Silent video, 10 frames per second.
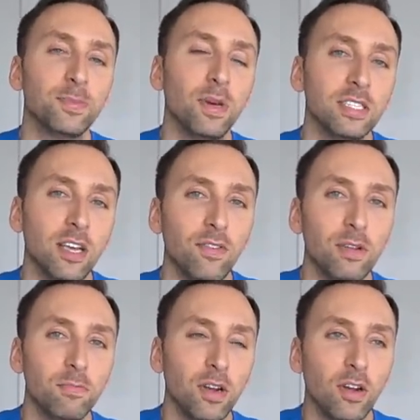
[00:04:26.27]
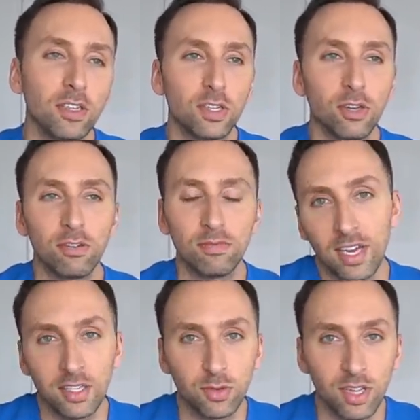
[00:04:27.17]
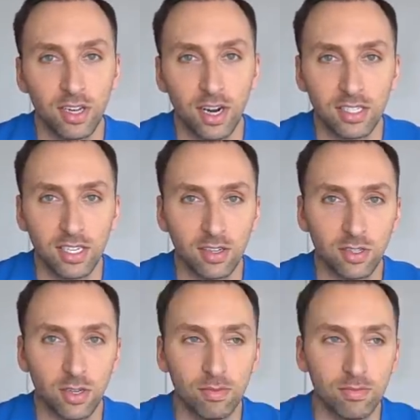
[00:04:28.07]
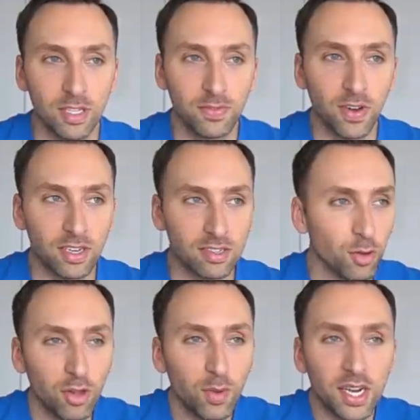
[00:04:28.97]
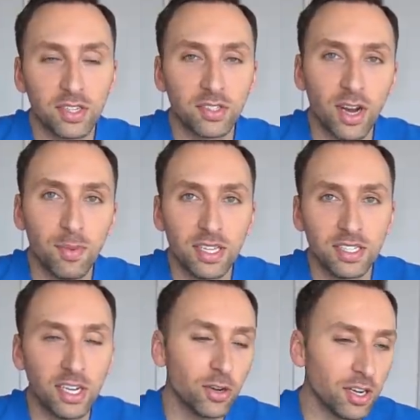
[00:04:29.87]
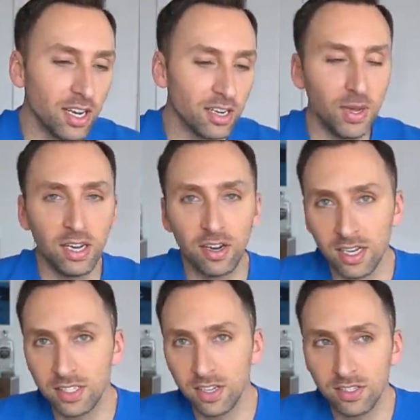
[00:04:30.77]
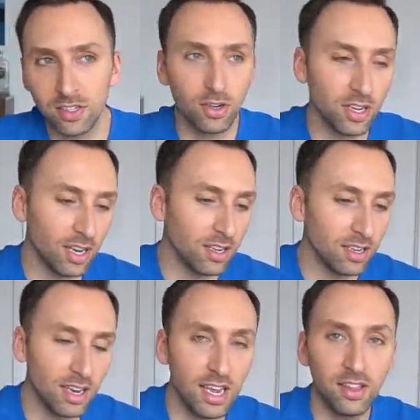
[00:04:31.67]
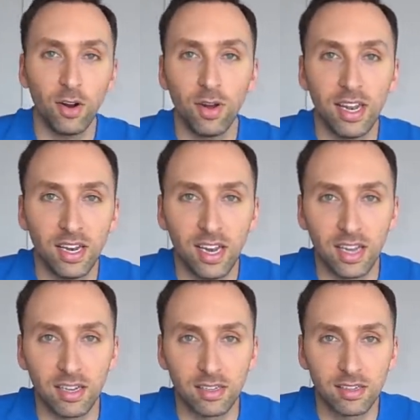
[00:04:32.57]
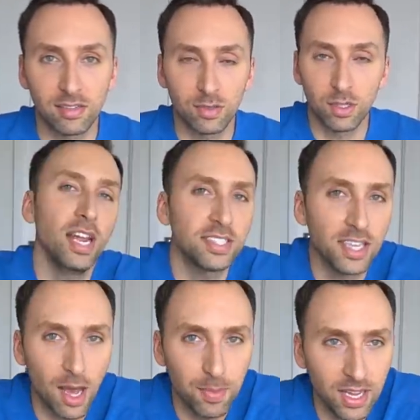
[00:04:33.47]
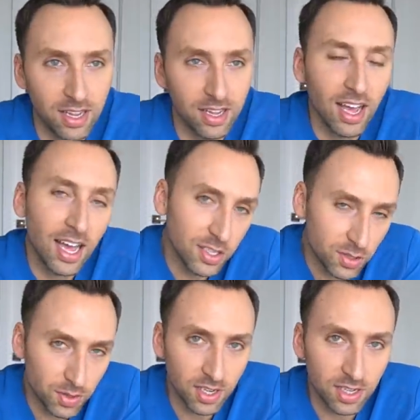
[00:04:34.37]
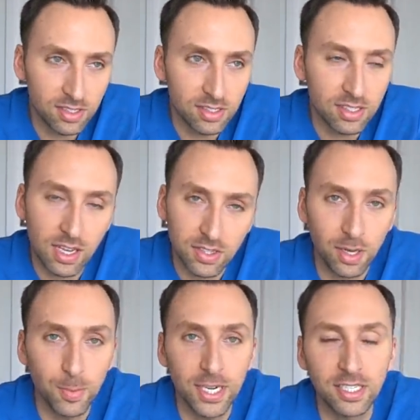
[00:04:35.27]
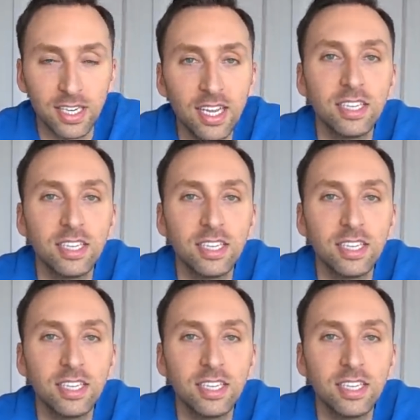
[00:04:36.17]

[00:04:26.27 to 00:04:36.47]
aspect of it, but also I enjoy the cocktail, so it's fun. The only way I can describe it is like cooking, making cocktails and cooking, and they go hand in hand. So the next hobby I enjoy outside of medicine